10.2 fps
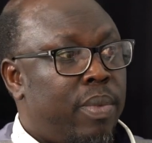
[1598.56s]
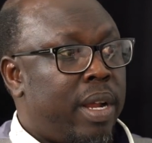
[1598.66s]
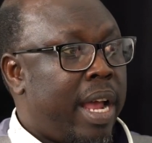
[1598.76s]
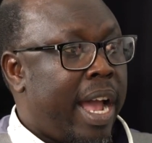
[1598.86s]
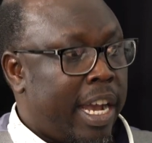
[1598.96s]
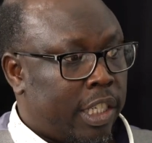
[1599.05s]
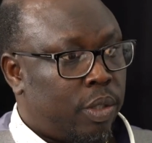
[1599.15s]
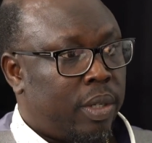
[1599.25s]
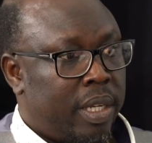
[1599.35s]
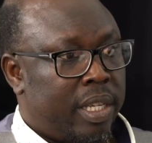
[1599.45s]
but
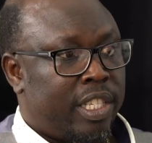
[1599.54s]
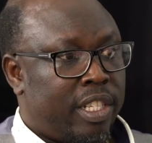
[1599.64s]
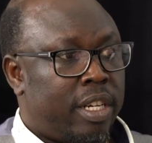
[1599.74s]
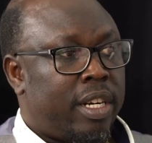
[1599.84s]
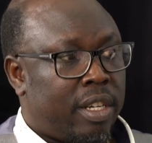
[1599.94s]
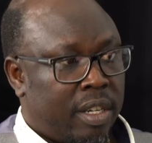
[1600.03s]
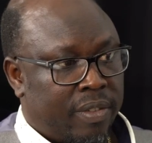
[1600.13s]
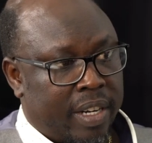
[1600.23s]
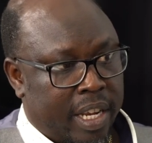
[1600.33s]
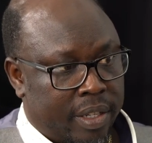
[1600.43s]
actually it's not a
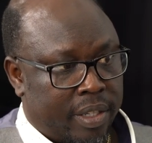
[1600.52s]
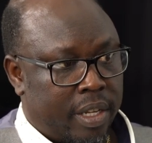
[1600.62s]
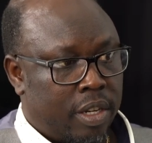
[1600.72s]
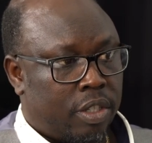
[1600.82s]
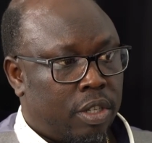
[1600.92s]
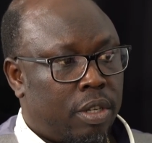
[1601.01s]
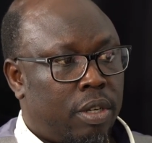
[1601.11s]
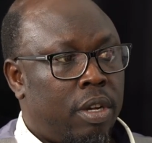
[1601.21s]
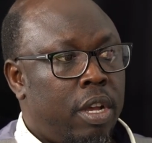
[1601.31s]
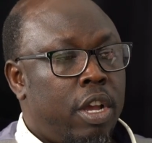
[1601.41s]
COVID-19, so
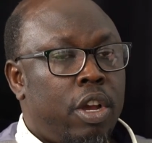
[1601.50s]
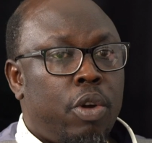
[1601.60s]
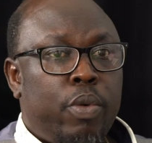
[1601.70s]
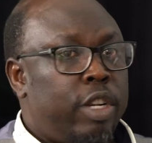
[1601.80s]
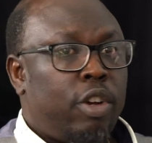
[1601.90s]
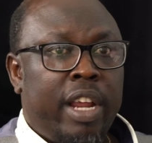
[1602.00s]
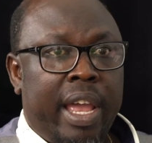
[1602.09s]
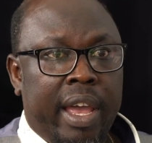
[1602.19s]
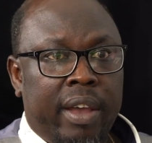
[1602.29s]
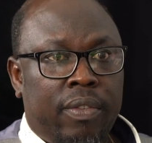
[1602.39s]
we don't
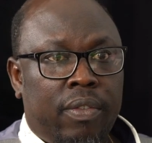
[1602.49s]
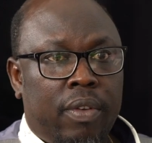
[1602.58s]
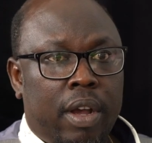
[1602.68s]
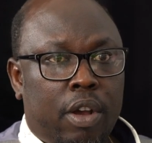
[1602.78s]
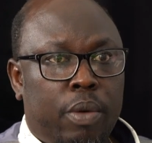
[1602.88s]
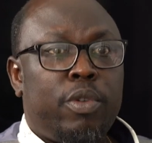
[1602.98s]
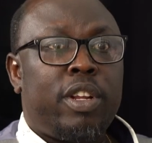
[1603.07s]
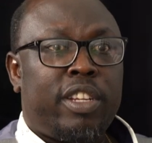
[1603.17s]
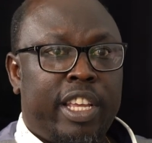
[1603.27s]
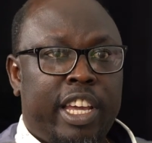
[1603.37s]
have a
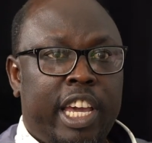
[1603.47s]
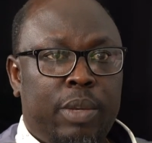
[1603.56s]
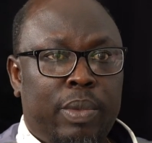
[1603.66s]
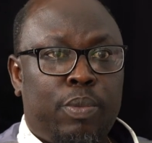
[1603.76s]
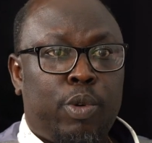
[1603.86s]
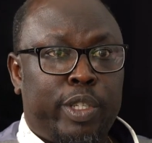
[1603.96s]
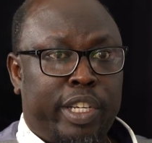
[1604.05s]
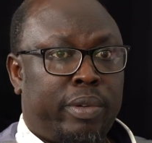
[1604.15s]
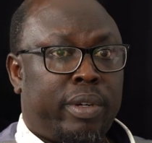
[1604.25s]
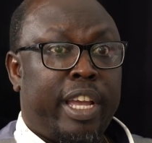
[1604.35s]
community engagement
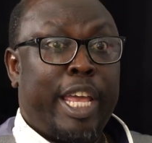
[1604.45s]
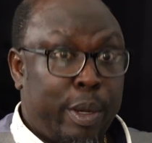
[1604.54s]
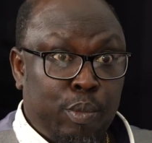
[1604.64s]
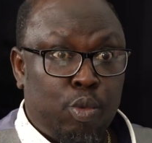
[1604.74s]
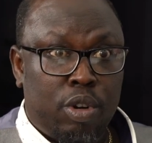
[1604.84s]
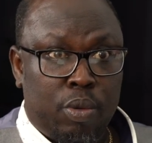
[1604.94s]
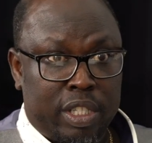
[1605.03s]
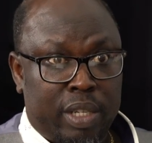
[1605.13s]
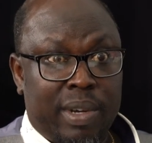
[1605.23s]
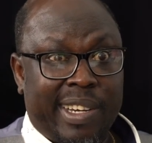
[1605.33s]
project anymore
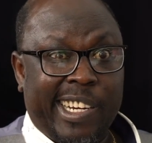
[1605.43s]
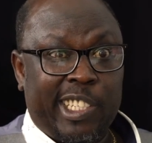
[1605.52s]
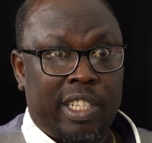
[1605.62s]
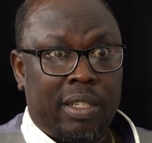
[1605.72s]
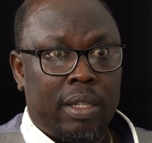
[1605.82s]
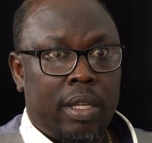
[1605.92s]
with immigration.